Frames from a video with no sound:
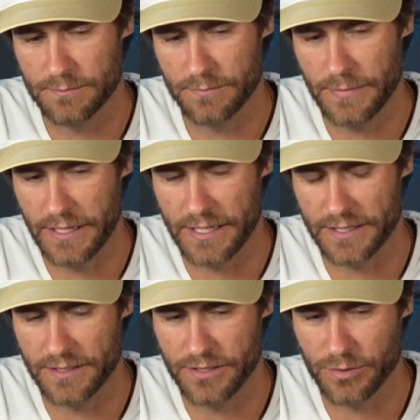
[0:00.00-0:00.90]

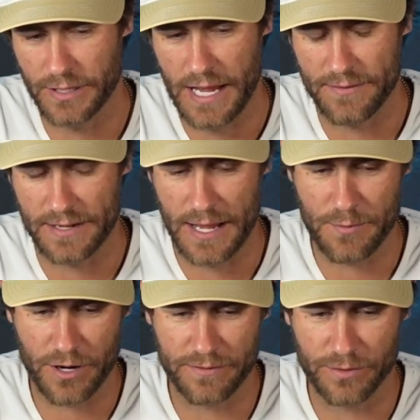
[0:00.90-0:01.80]
meaning you can have a
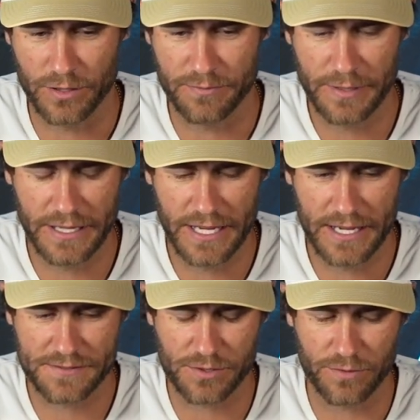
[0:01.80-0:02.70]
library full of
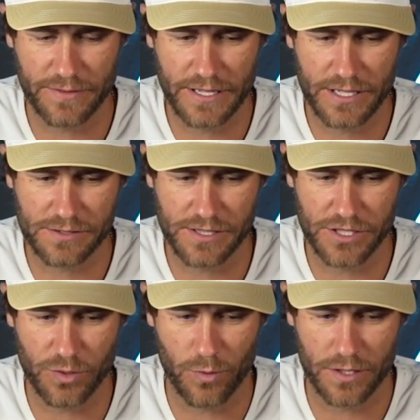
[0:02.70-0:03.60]
PDFs or videos that
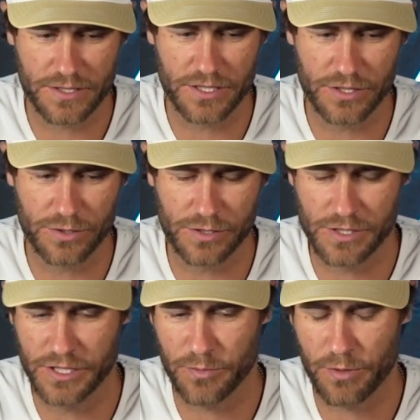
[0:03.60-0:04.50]
you want to use
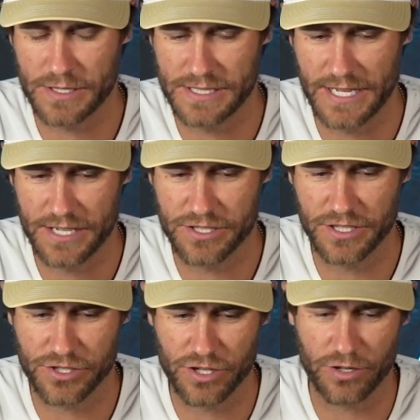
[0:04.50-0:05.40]
in your presentation
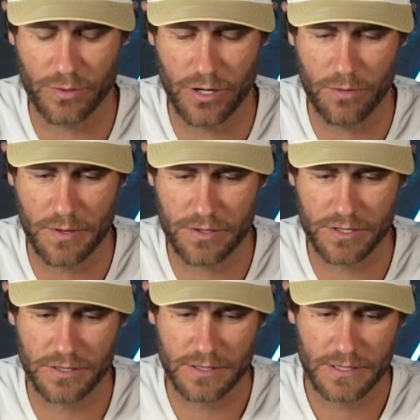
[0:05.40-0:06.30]
to show to a homeowner.
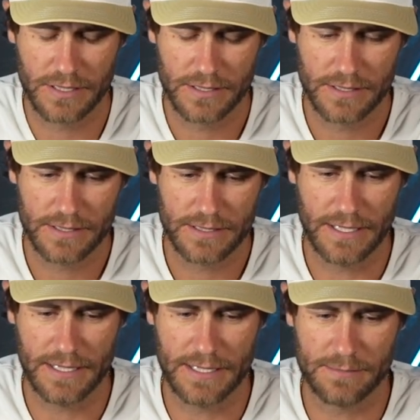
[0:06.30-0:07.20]

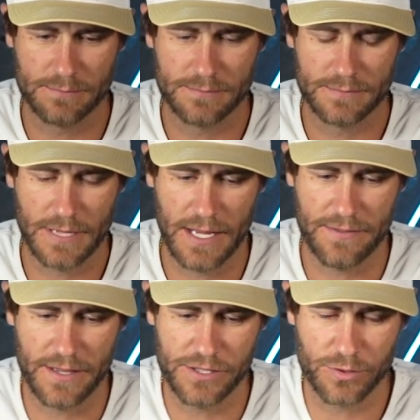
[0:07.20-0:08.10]
And
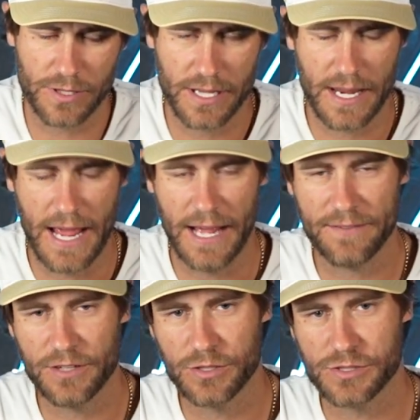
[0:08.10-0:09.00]
then you can add
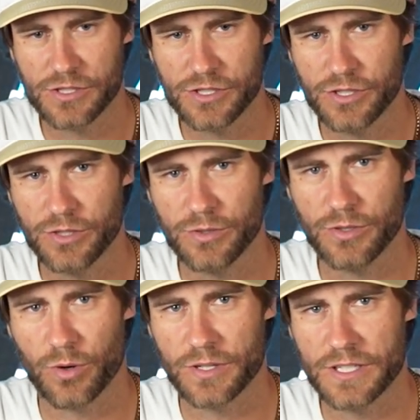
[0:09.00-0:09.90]
those to
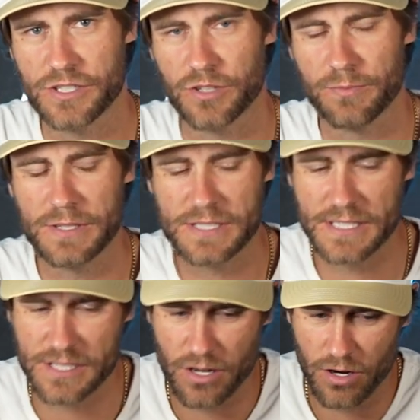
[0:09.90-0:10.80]
your digital
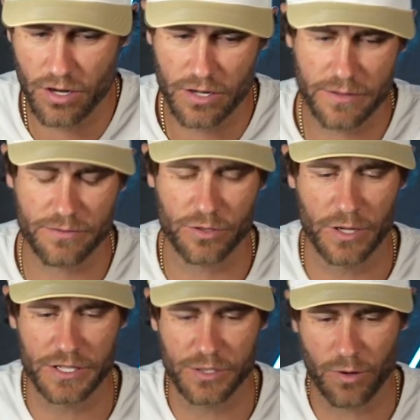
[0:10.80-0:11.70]
business card through a
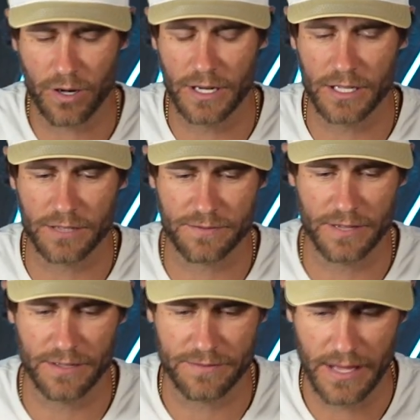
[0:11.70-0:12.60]
URL.
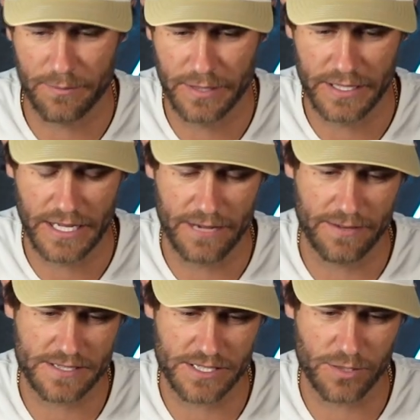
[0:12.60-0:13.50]
If that PDF
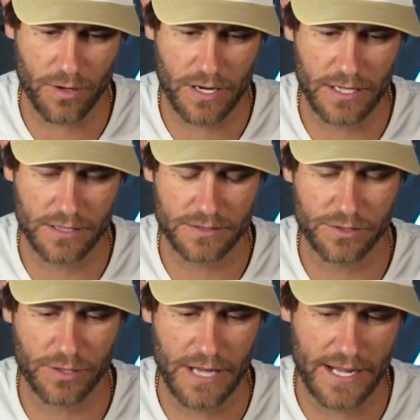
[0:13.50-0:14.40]
has a URL, you
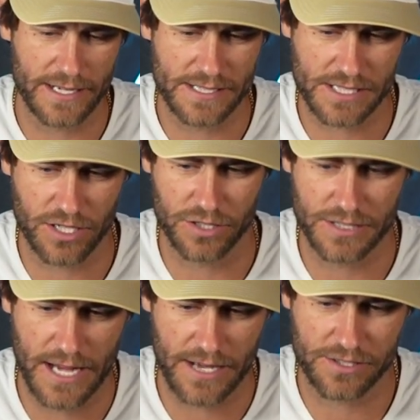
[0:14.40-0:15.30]
can add it as a call
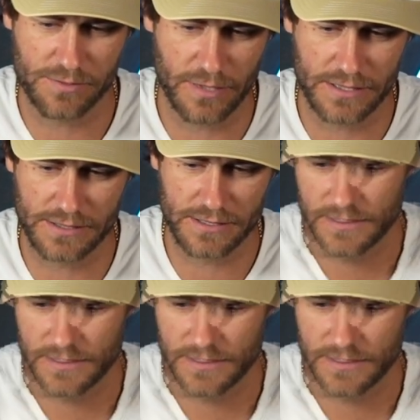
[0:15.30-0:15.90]
to action button.